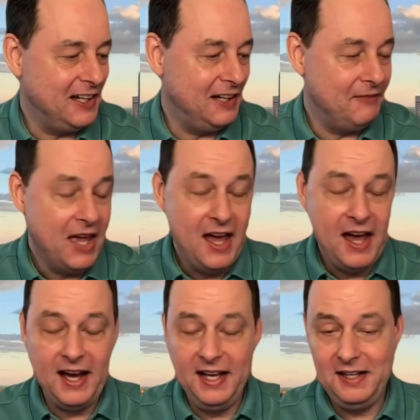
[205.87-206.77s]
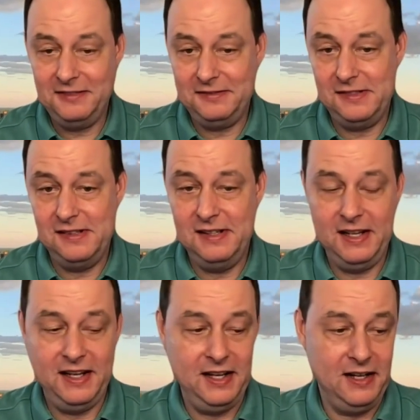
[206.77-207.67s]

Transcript: Uh, I had and,